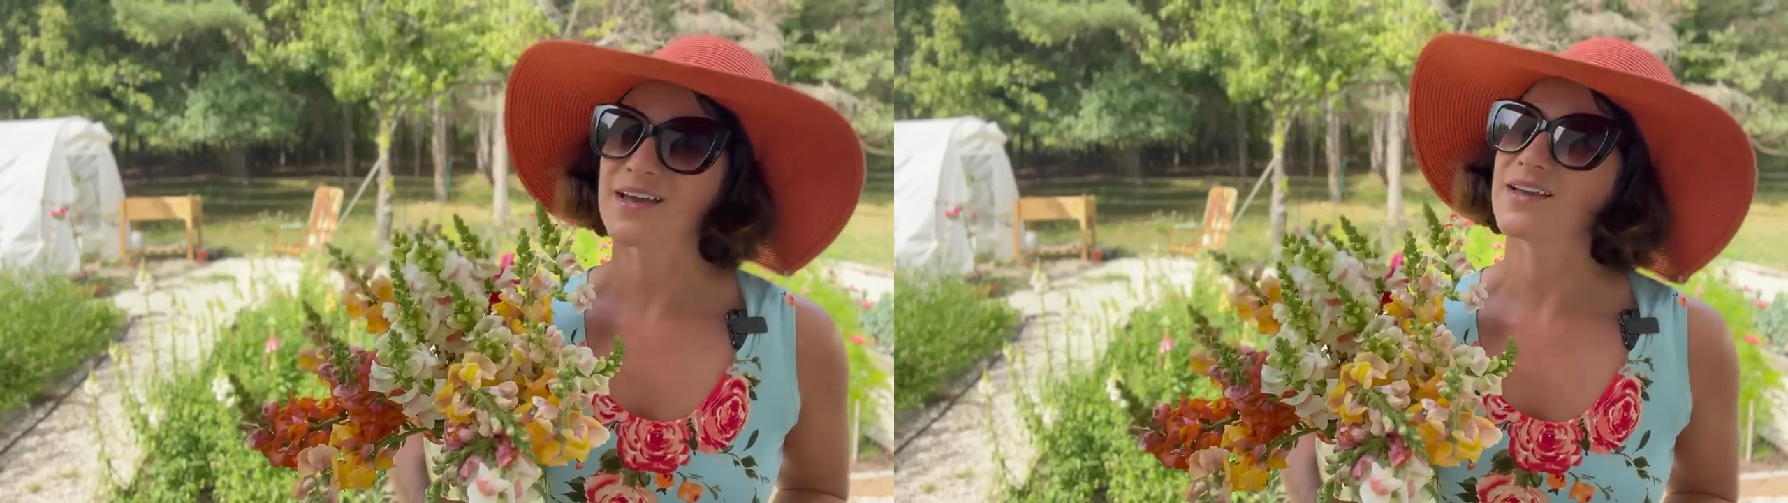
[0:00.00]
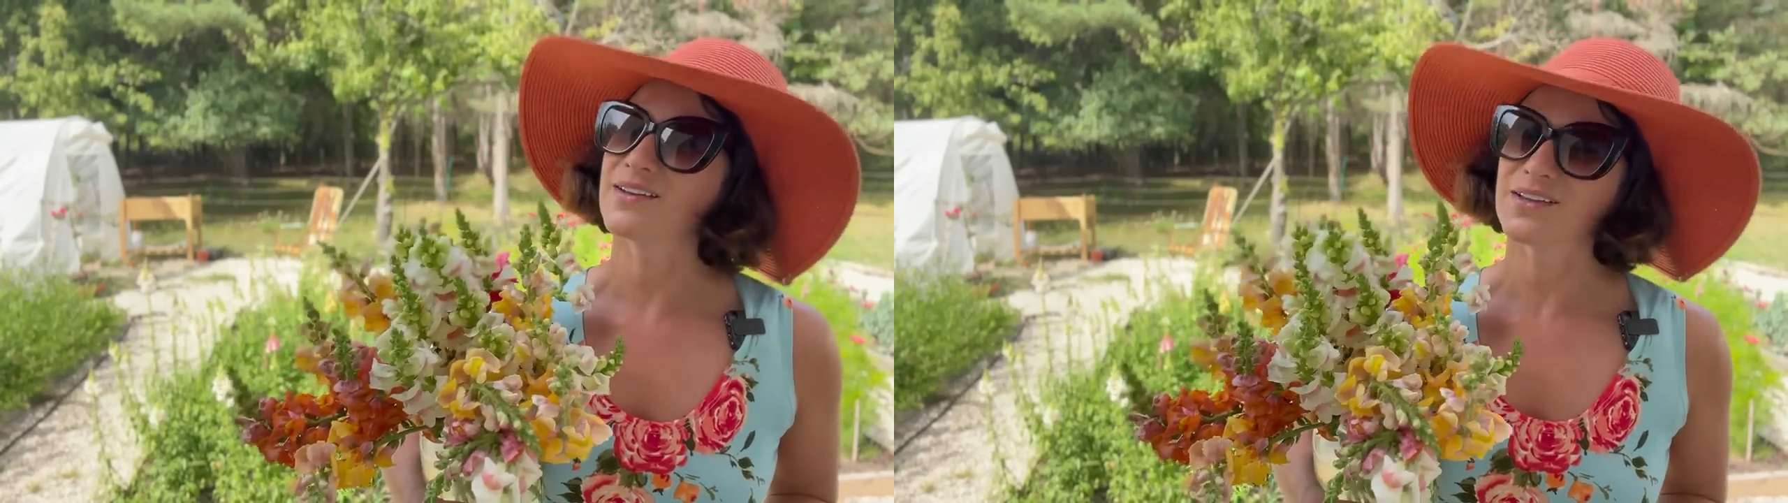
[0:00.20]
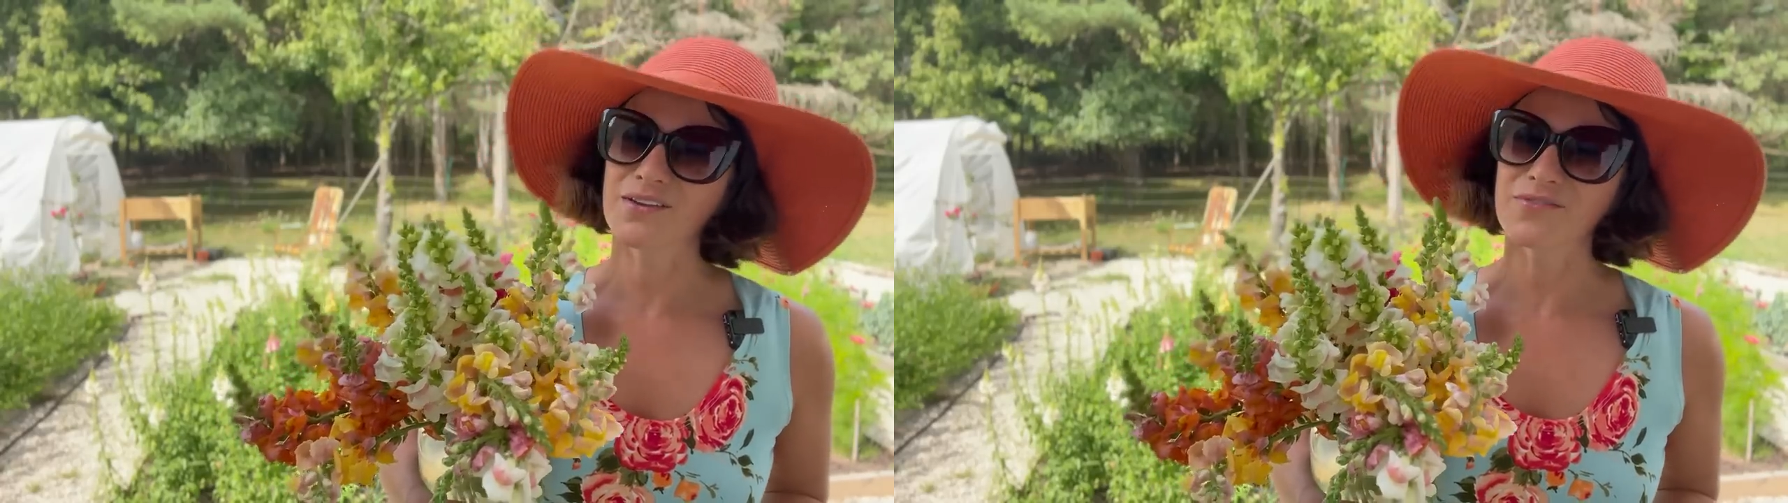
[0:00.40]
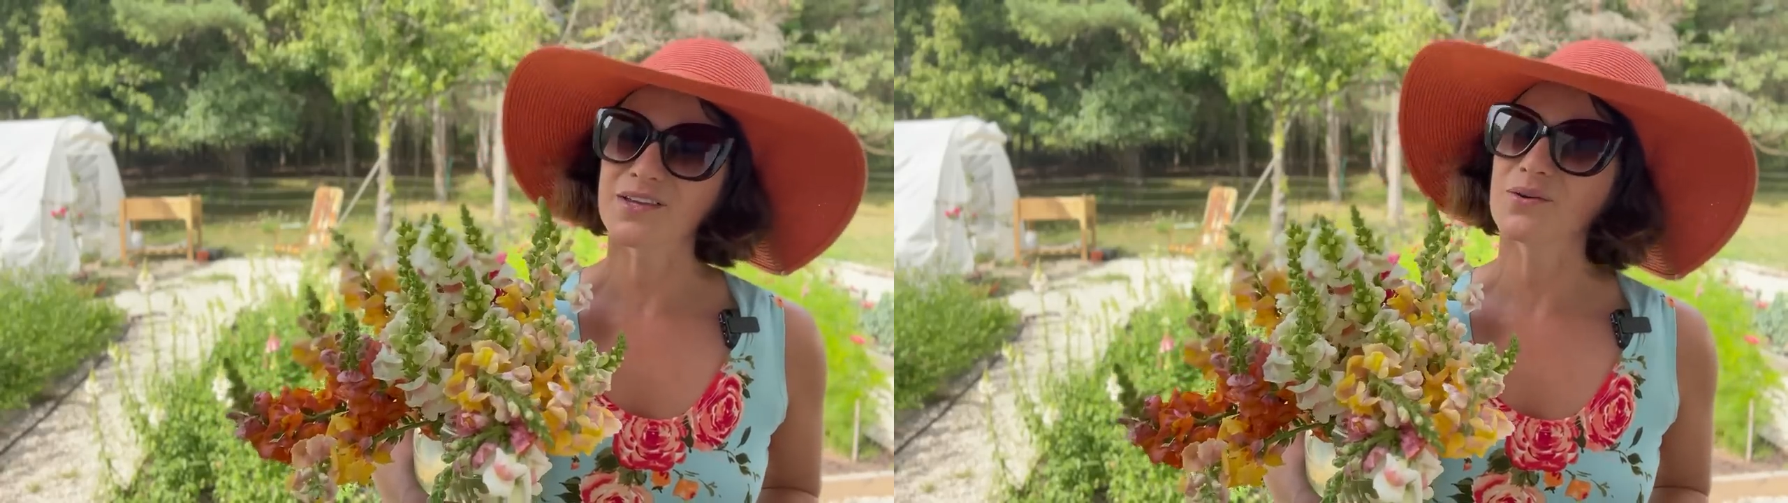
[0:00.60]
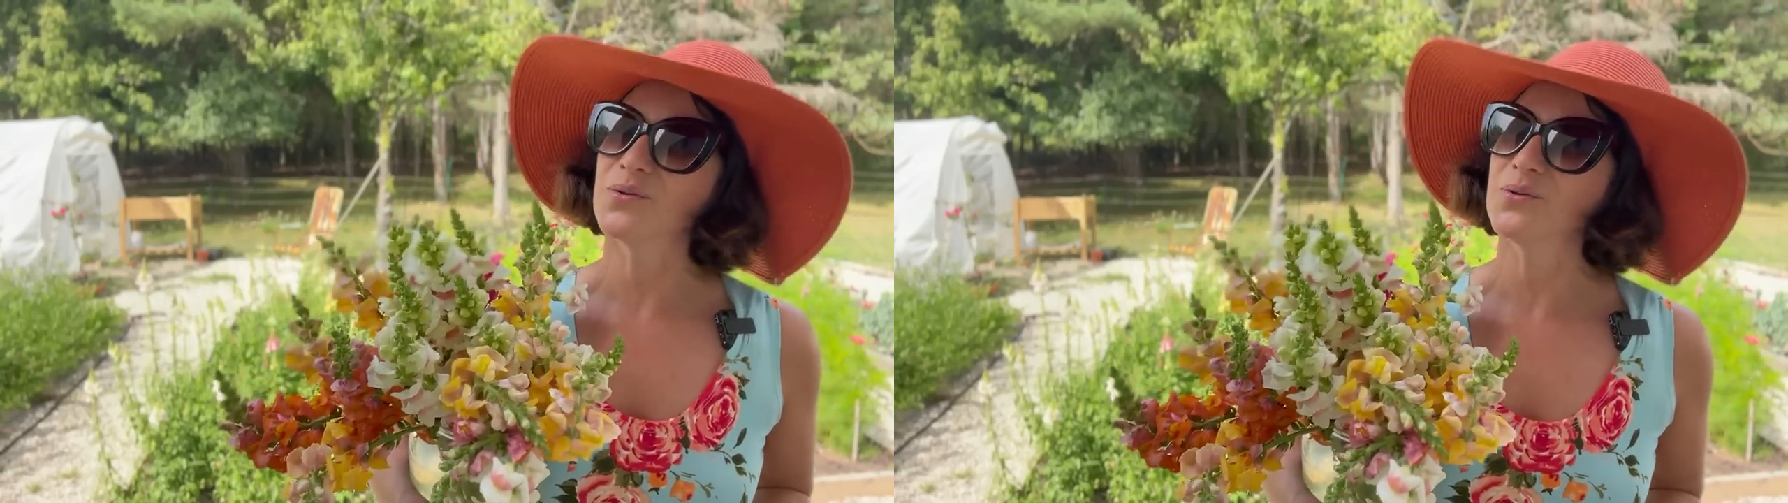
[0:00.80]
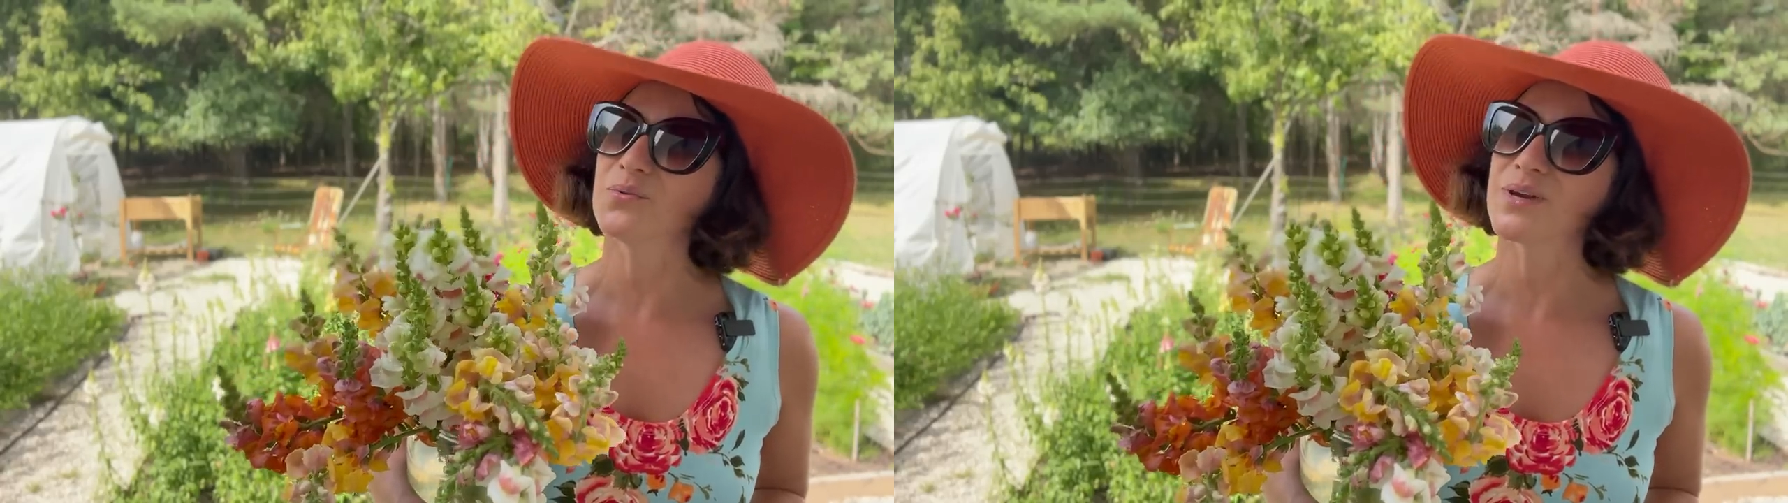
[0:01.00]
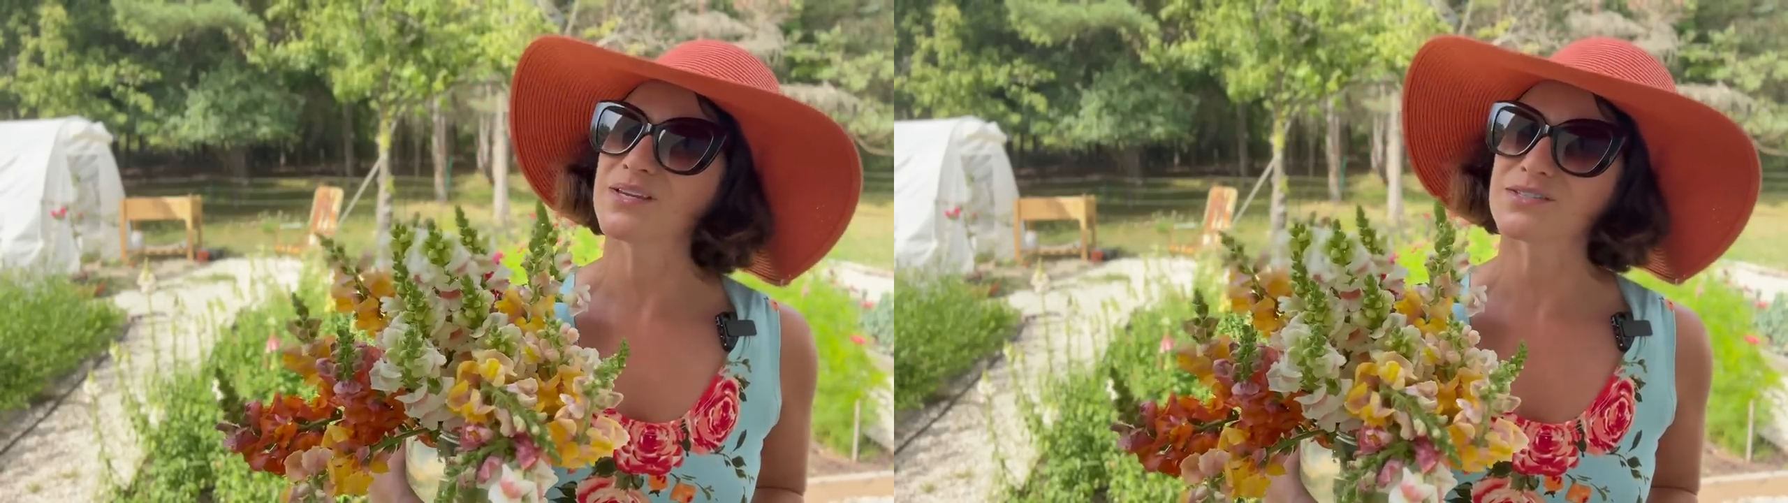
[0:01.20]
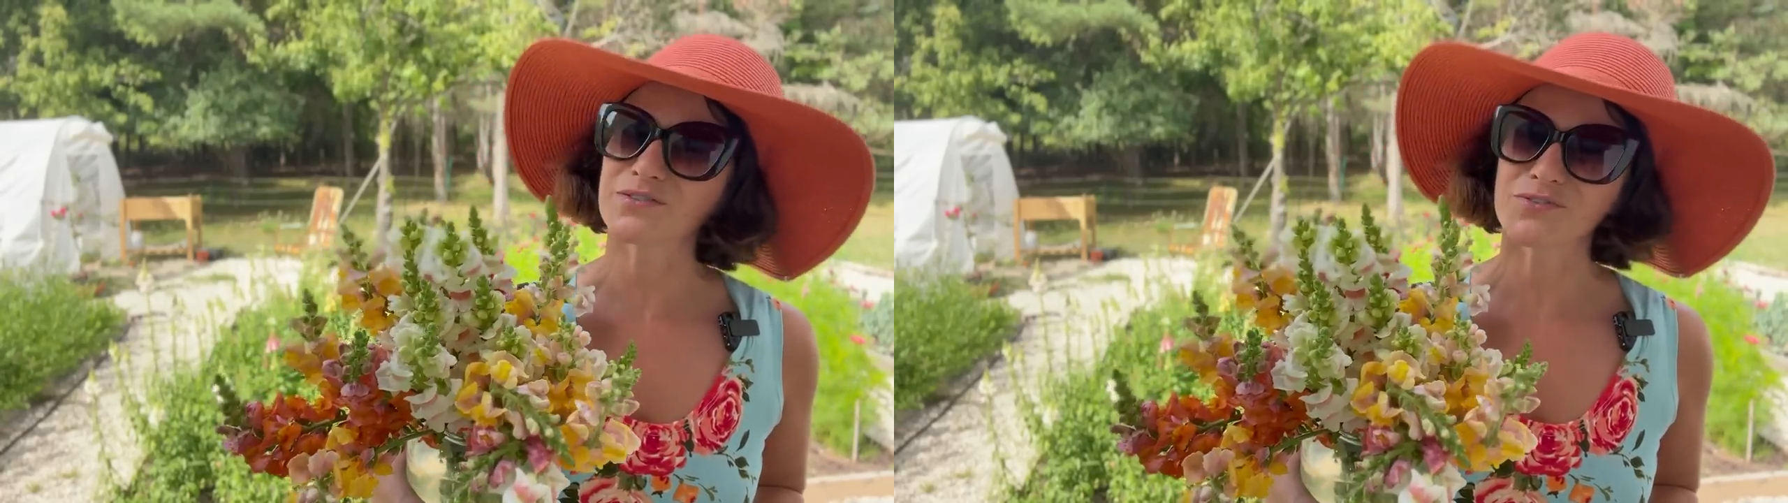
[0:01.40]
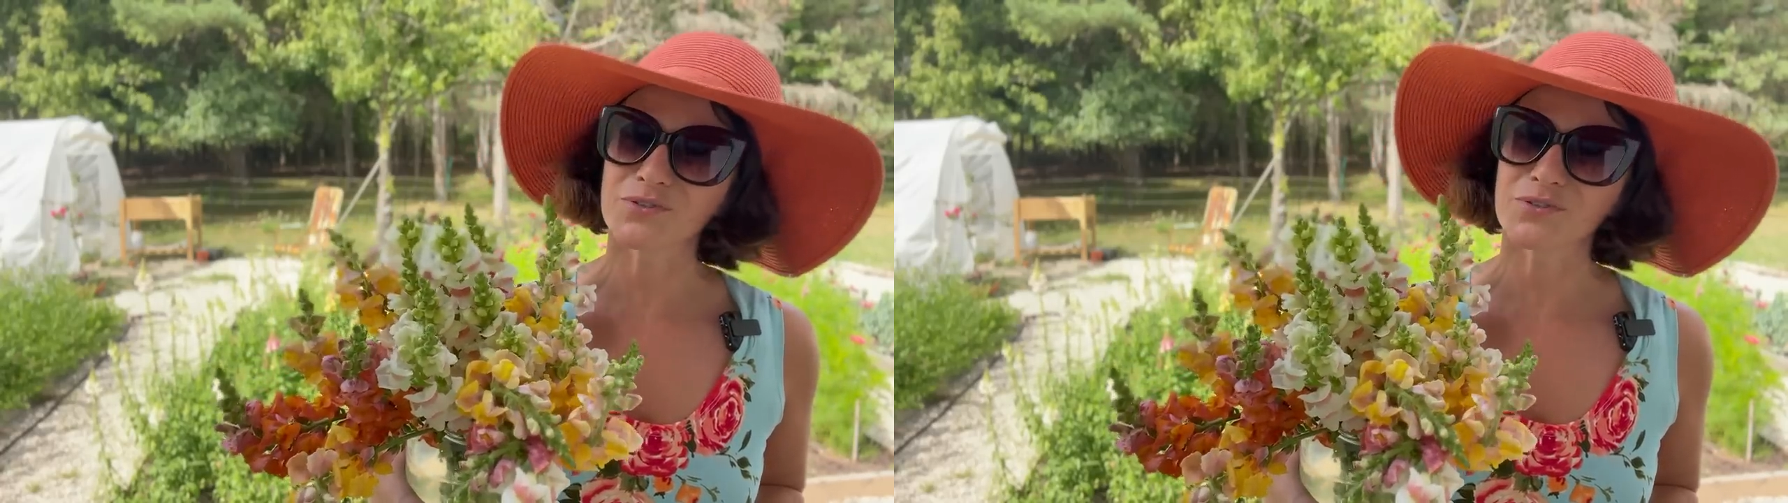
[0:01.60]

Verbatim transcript: and love the old ways of